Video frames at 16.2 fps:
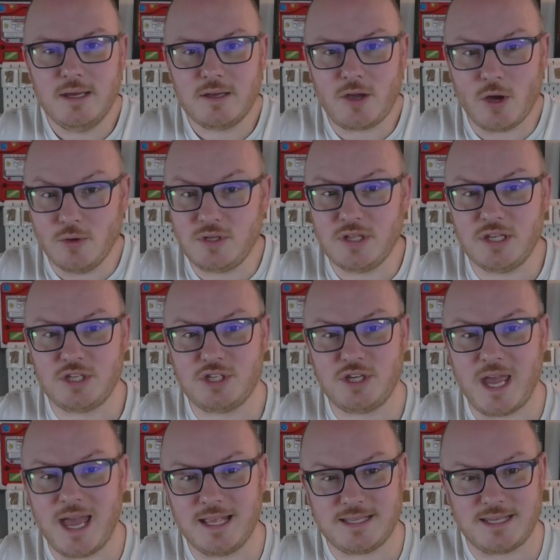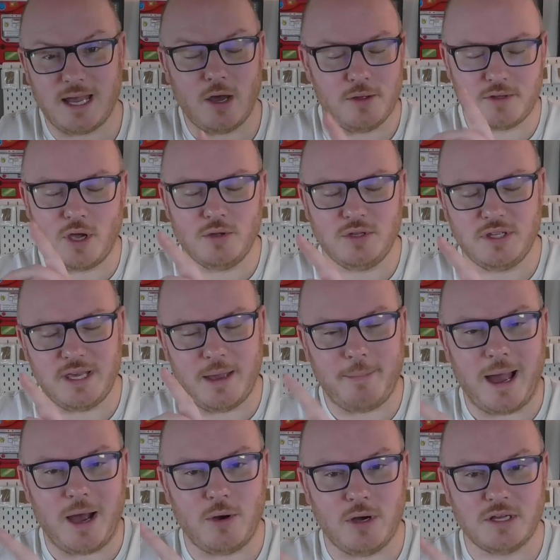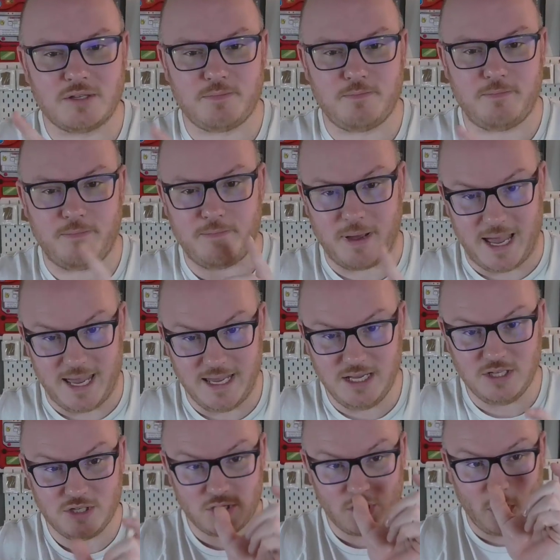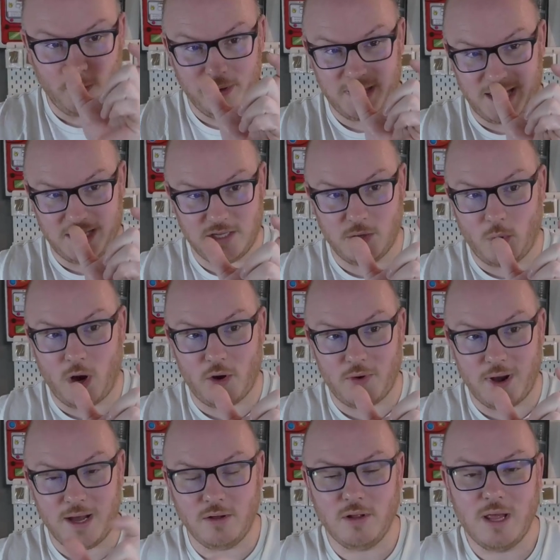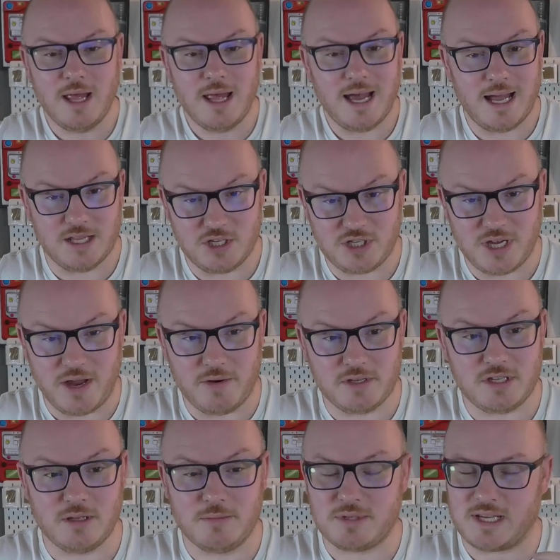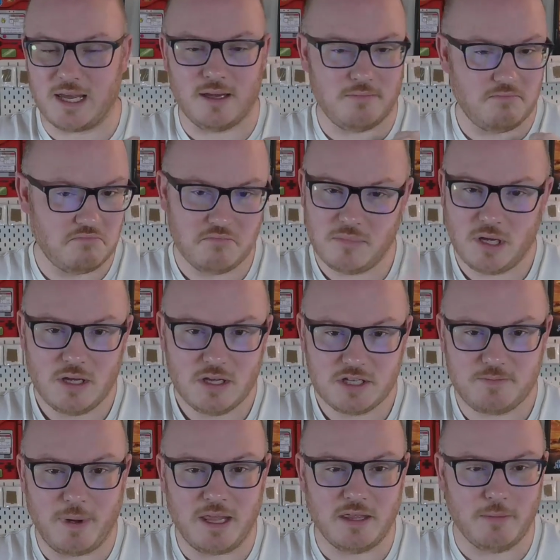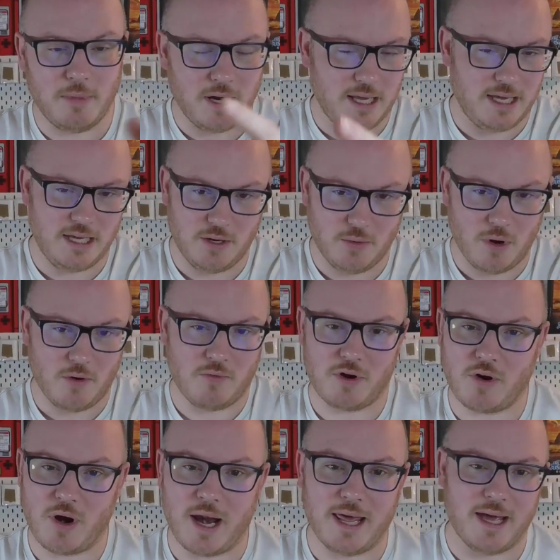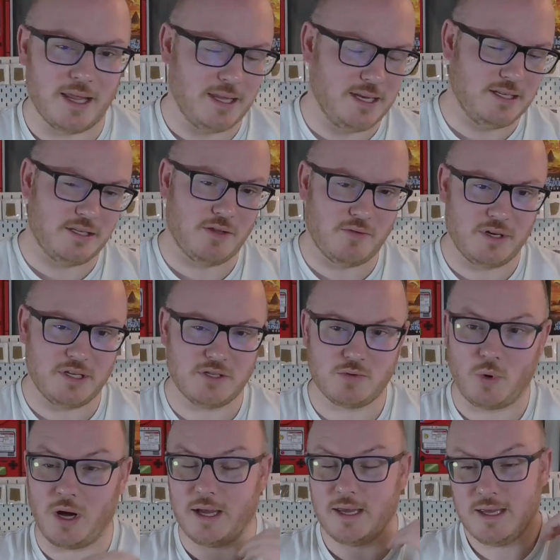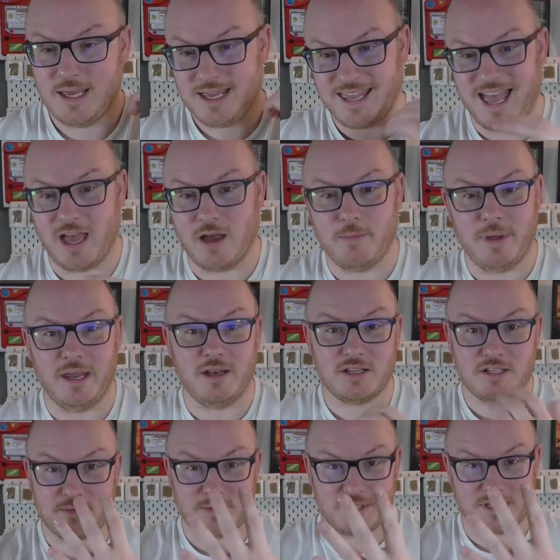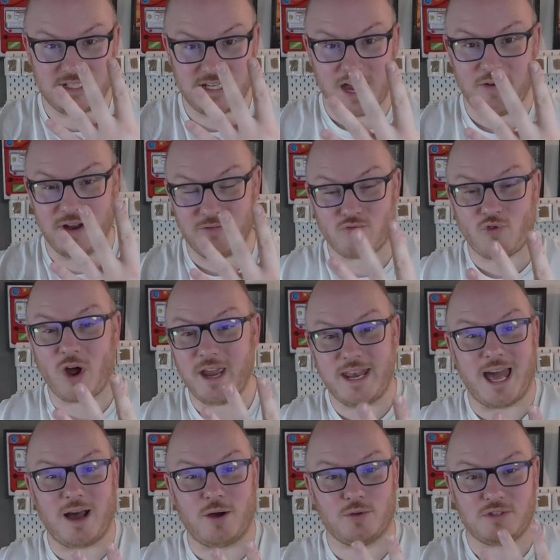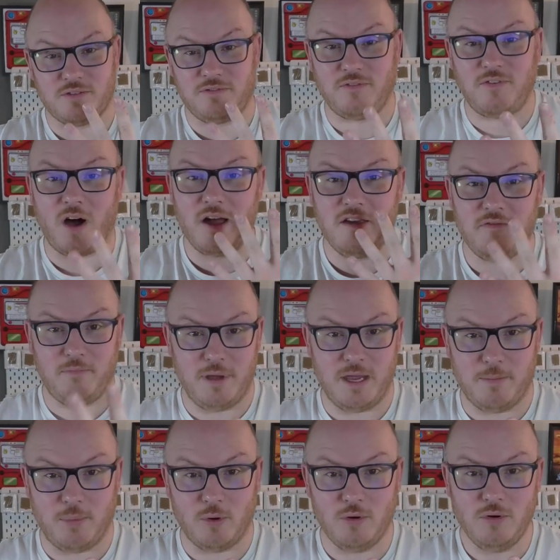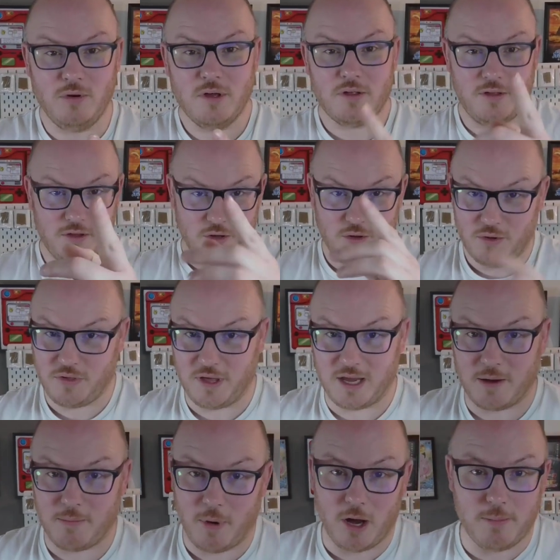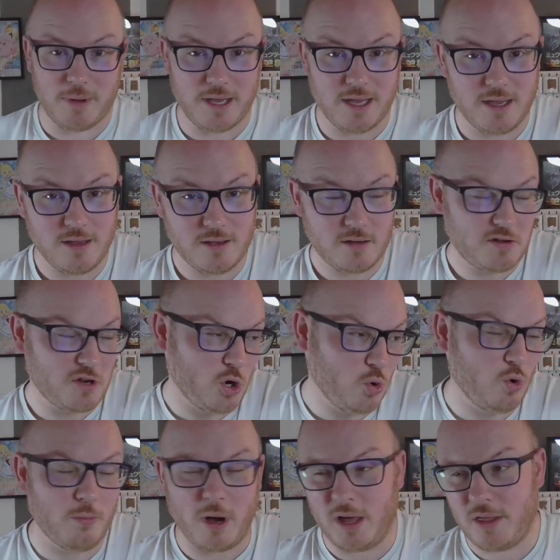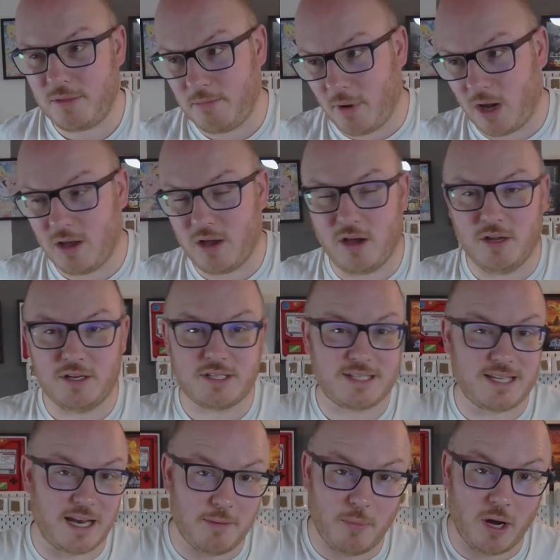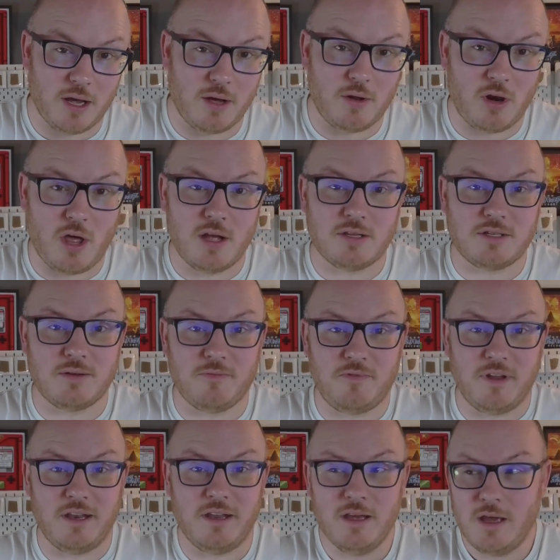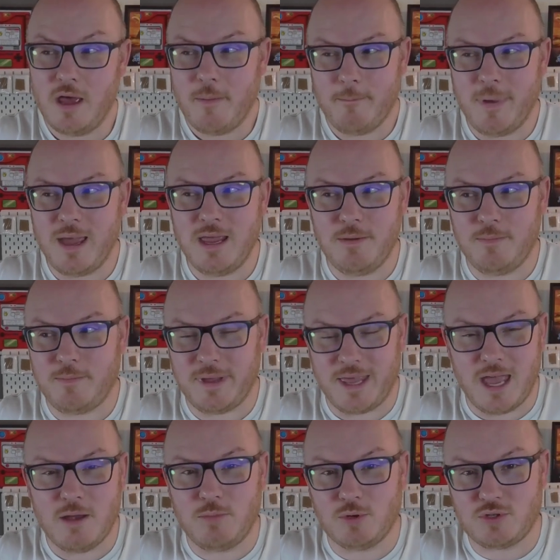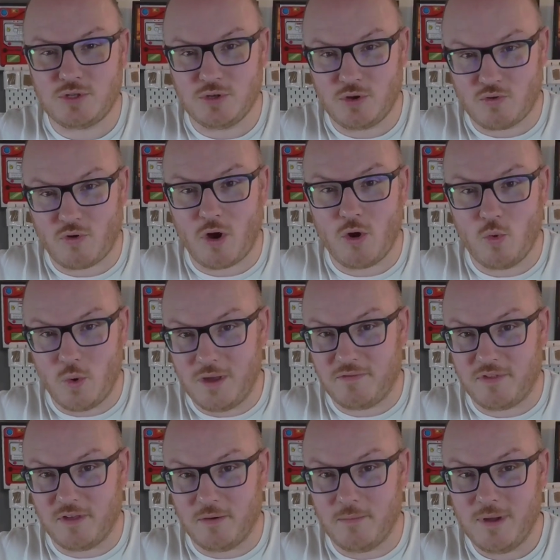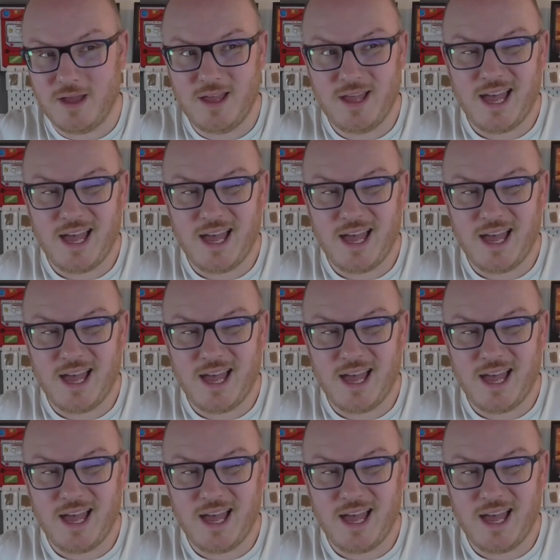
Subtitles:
Go to the go to the About Us page, copy that URL, and share it to them. Say, spend the money, you won't regret it, and these are the reasons why. Get them in. Share it right now to 5 people that you think might be cool, might understand it, might learn something, may be able to grow with them.